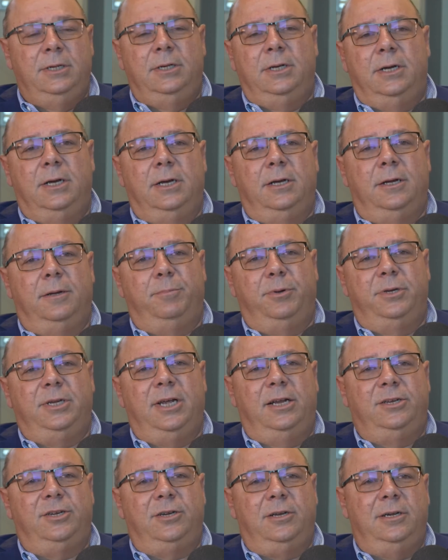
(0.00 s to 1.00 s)

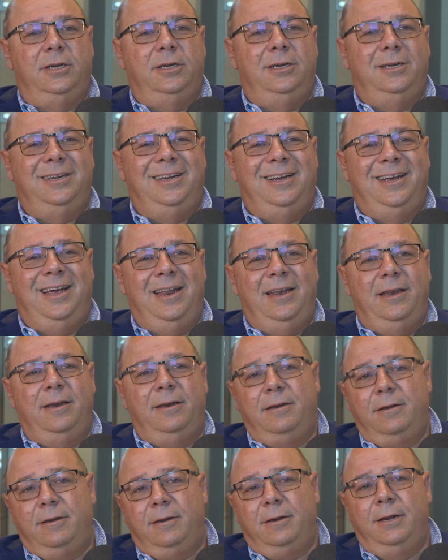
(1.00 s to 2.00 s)
potentially,
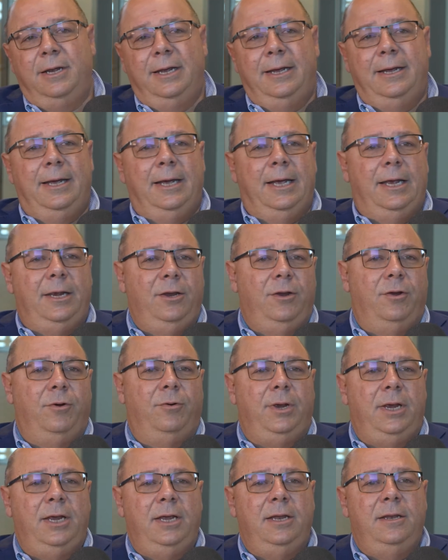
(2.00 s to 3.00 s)
and
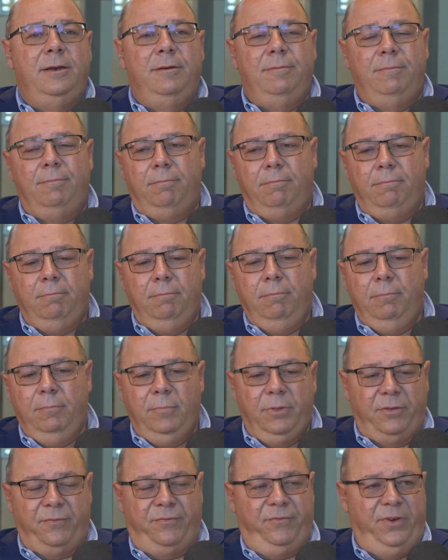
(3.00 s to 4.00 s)
in
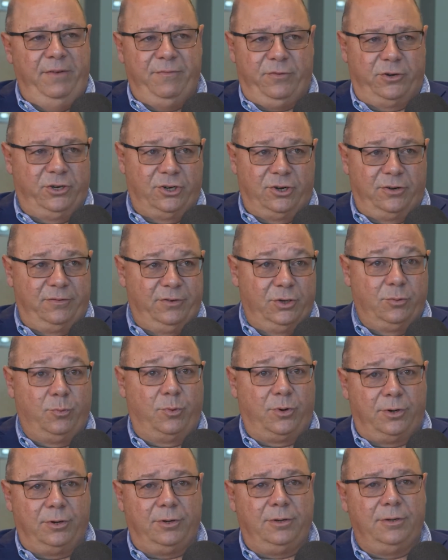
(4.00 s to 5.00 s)
the fee-for-service
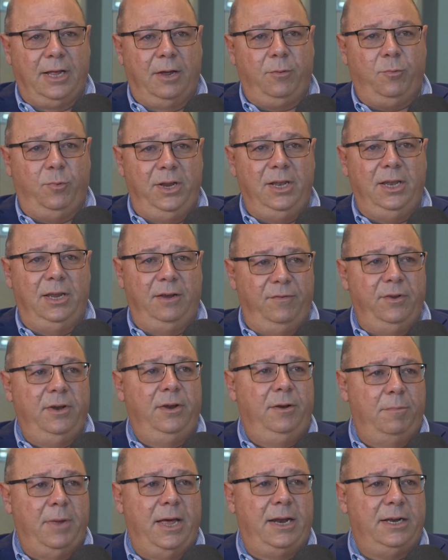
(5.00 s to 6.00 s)
world that we live
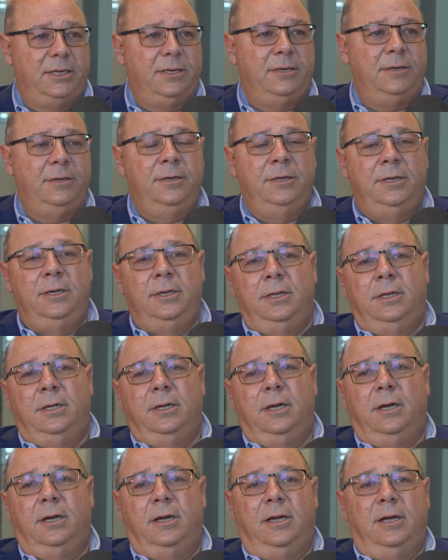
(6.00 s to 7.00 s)
in medicine,
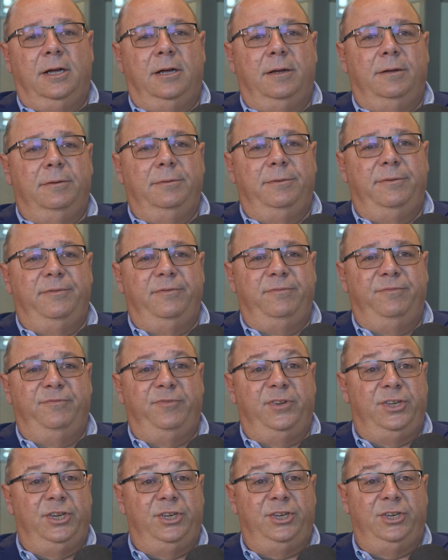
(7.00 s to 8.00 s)

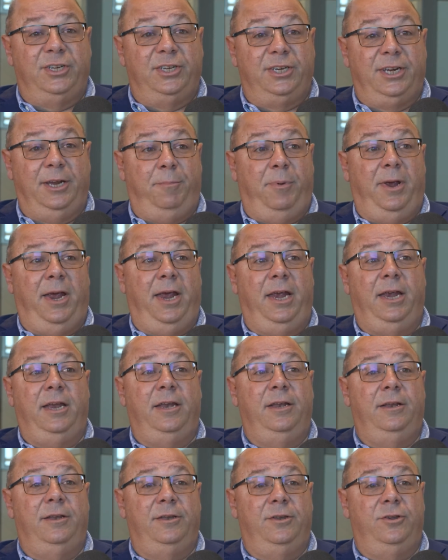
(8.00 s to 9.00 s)
physicians get
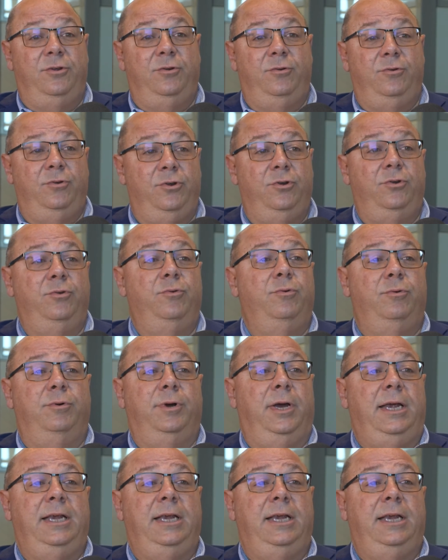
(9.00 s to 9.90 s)
paid to do.